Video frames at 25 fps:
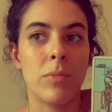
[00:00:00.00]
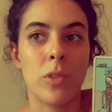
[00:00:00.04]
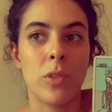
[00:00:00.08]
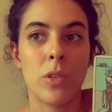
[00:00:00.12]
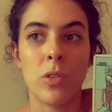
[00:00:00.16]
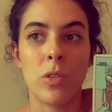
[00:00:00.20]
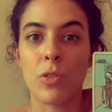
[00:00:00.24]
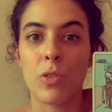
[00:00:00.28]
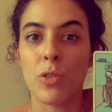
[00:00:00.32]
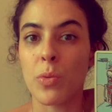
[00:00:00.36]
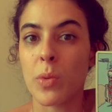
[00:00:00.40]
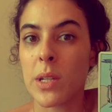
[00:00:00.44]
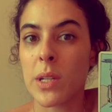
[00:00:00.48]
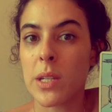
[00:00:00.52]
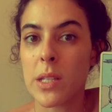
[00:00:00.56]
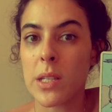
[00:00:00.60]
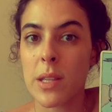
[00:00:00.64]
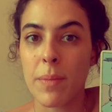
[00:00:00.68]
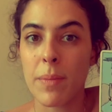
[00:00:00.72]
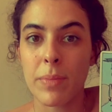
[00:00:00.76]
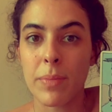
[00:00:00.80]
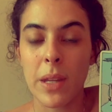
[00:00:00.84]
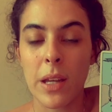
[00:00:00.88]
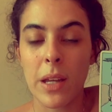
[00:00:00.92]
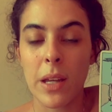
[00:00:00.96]
you're doing
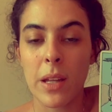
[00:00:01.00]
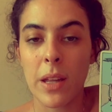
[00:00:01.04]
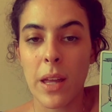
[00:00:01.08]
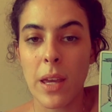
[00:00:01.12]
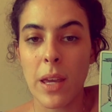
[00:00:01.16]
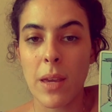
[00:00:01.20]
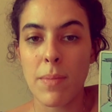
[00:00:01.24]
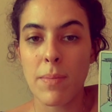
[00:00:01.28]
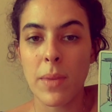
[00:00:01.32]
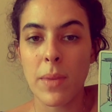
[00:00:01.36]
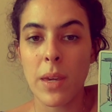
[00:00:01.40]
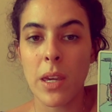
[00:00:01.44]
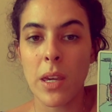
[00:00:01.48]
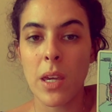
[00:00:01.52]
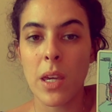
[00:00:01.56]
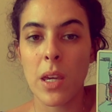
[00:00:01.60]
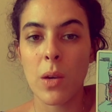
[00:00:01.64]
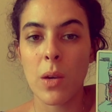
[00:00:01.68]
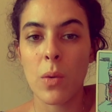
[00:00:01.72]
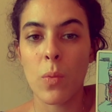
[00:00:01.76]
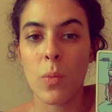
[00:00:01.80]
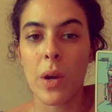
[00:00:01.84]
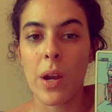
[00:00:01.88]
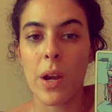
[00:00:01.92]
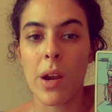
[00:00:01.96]
something like me
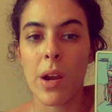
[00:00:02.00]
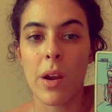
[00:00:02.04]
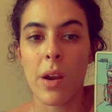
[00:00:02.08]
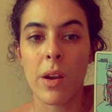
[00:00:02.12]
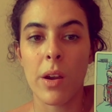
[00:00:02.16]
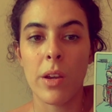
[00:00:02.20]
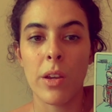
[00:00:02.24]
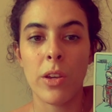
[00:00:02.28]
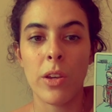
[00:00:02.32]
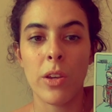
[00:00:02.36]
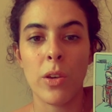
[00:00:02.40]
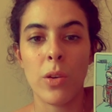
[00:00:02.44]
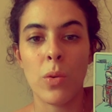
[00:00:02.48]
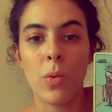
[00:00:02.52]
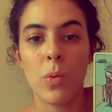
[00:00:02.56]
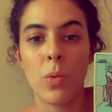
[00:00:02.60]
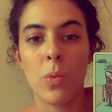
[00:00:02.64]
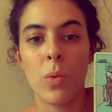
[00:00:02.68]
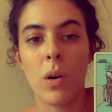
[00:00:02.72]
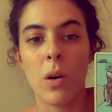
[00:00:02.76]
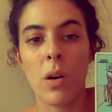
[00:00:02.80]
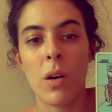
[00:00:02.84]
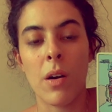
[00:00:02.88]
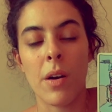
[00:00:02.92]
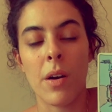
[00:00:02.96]
where
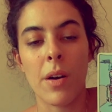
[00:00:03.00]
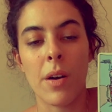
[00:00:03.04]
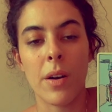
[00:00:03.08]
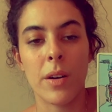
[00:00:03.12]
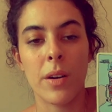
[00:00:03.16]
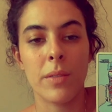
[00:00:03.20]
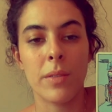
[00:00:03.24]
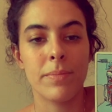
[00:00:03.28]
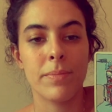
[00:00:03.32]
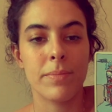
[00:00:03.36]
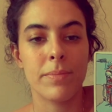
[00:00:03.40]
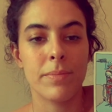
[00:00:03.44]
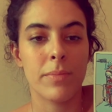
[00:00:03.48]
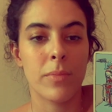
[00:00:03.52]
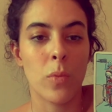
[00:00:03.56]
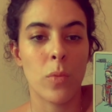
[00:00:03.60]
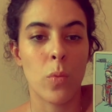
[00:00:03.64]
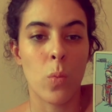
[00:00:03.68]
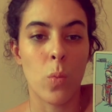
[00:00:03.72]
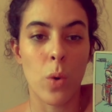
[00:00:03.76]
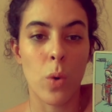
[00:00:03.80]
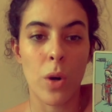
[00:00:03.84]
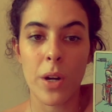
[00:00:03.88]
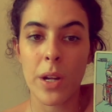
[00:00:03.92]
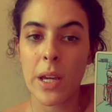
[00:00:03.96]
you are
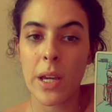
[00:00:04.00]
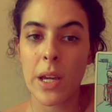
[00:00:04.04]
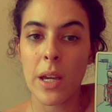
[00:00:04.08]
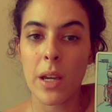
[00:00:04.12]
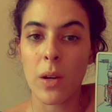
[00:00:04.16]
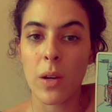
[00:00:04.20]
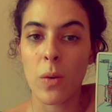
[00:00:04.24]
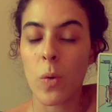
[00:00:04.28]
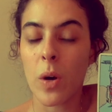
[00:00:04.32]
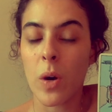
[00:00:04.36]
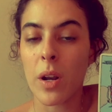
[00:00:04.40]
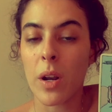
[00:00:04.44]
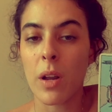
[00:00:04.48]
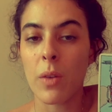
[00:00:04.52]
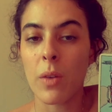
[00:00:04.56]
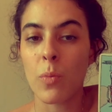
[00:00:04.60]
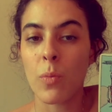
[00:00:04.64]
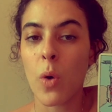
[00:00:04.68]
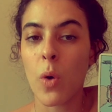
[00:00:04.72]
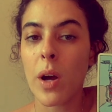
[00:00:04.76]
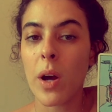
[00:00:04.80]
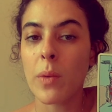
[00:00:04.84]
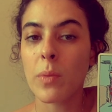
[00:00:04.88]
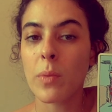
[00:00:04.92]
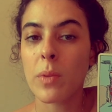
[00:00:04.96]
working
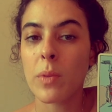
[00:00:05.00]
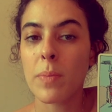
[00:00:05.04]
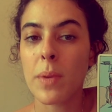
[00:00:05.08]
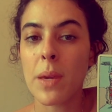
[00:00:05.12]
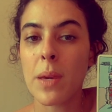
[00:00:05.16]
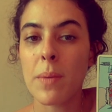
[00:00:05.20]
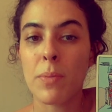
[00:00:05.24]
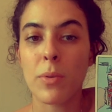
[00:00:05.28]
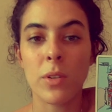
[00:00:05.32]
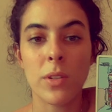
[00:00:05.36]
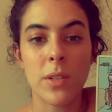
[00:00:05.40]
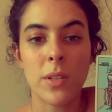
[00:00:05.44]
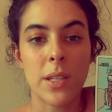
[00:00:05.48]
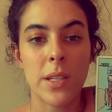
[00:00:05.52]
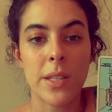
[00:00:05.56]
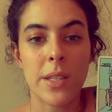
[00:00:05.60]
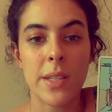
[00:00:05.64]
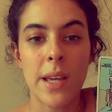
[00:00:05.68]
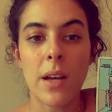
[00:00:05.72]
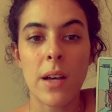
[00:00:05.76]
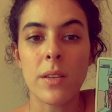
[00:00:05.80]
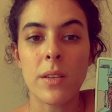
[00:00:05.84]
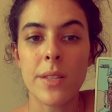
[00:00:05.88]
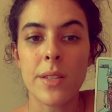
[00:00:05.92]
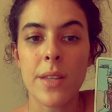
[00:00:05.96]
one-on-one with people to
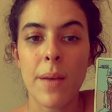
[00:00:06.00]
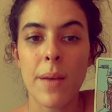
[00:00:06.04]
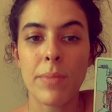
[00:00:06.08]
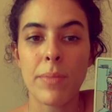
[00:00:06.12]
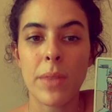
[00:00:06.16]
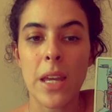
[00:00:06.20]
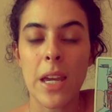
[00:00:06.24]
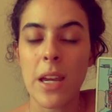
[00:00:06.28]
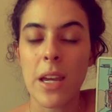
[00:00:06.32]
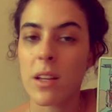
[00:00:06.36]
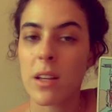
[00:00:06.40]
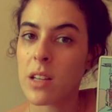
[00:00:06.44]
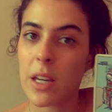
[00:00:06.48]
sell something.